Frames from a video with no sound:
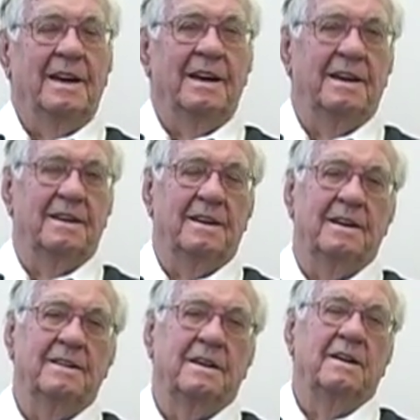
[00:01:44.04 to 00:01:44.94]
I
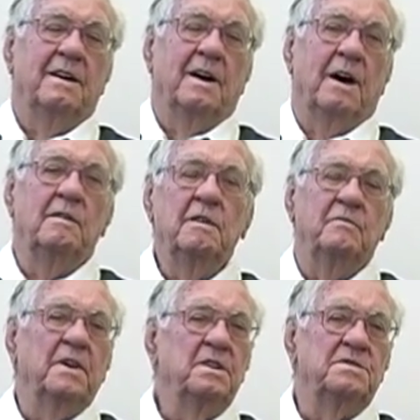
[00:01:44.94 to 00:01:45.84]
only
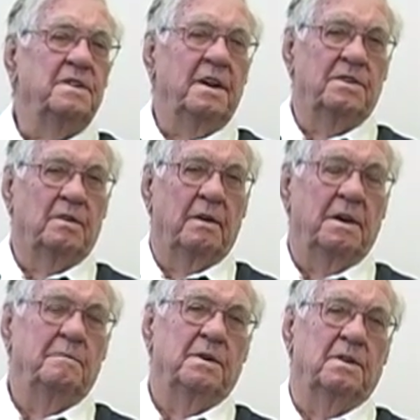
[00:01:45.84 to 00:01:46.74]
finished the 8th
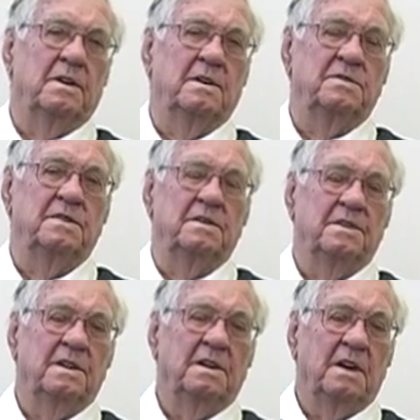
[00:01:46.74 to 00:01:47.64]
grade, because at
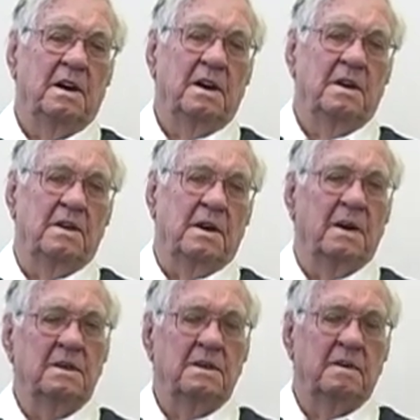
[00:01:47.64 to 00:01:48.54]
the
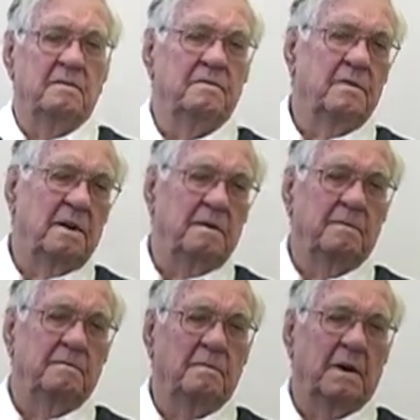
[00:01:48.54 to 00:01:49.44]
end of
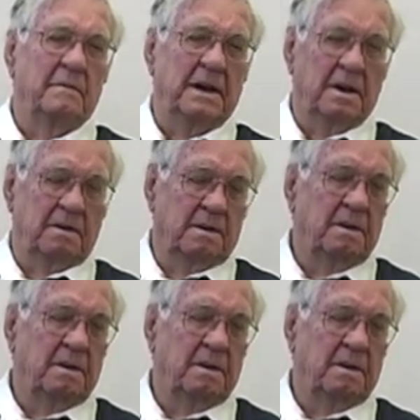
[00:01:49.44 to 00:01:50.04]
my